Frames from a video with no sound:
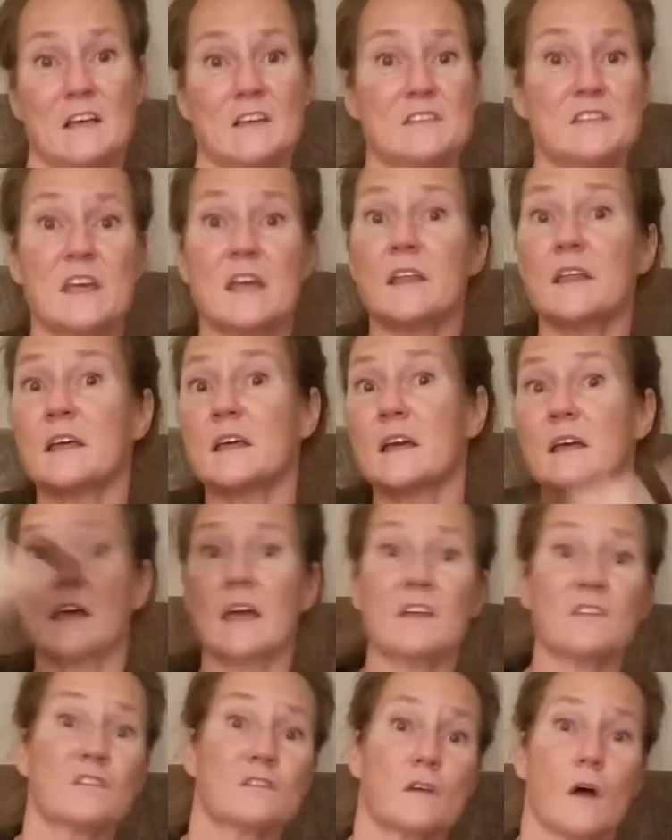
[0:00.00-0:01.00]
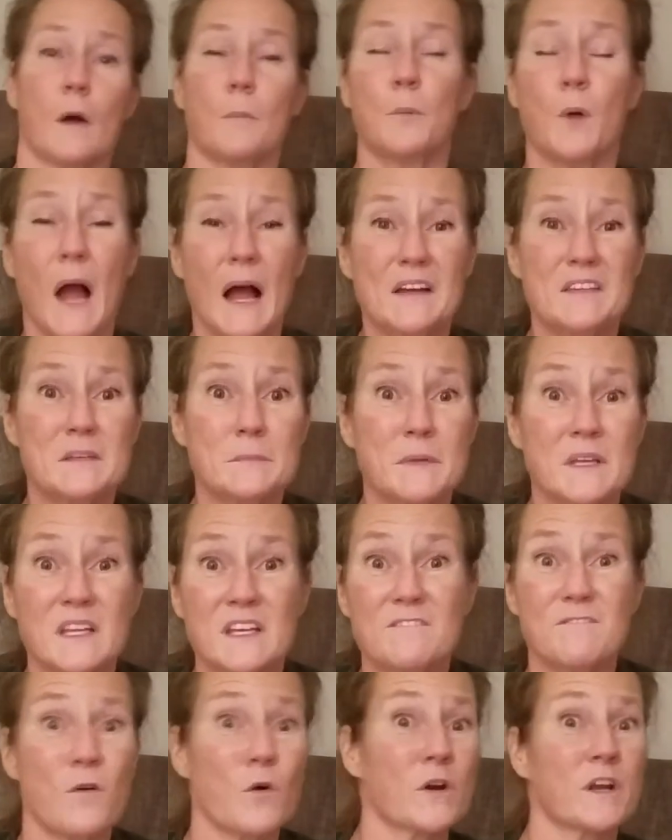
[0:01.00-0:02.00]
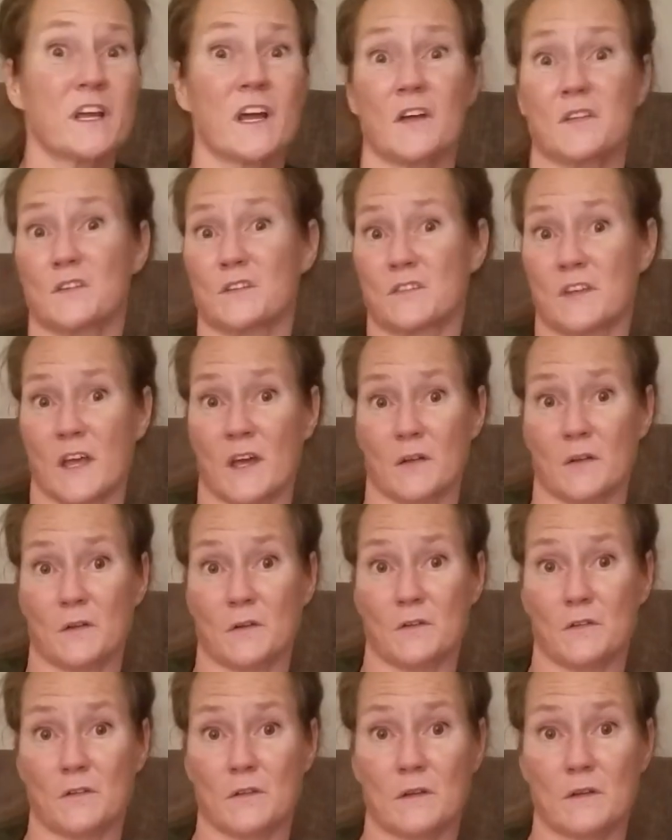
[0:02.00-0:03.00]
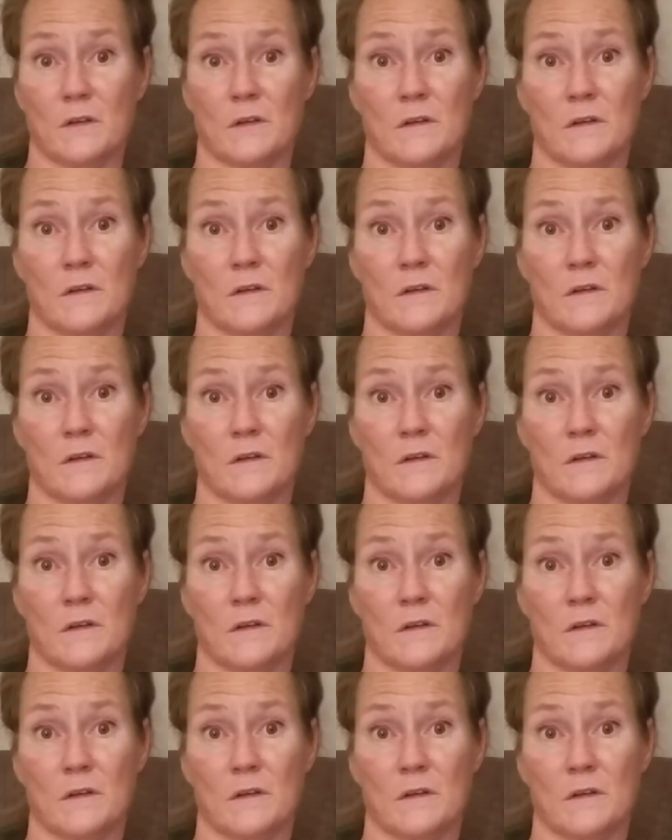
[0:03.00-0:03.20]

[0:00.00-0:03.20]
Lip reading: sailing against approximately 40 other sailors,